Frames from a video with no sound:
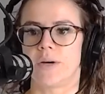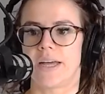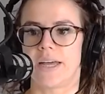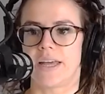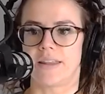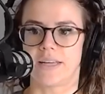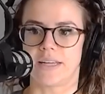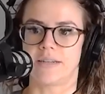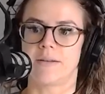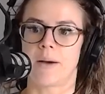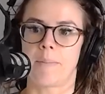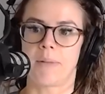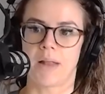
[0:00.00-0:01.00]
it, and
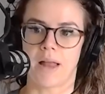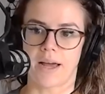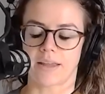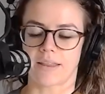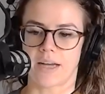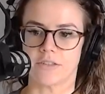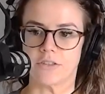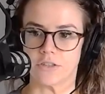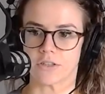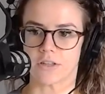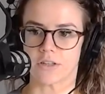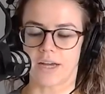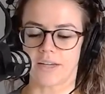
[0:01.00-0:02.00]
then applying that to
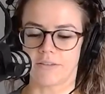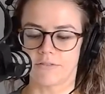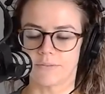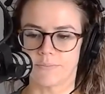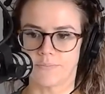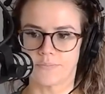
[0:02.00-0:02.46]
your life.